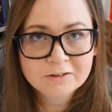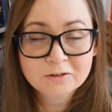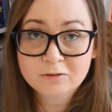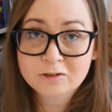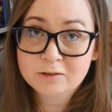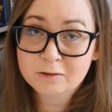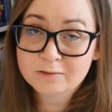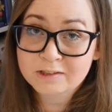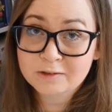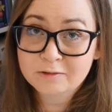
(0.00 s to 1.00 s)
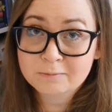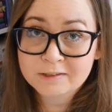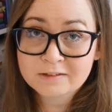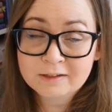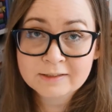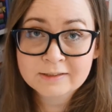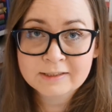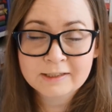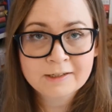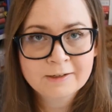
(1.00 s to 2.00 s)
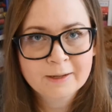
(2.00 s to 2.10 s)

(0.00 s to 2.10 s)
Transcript: to show his own masculinity.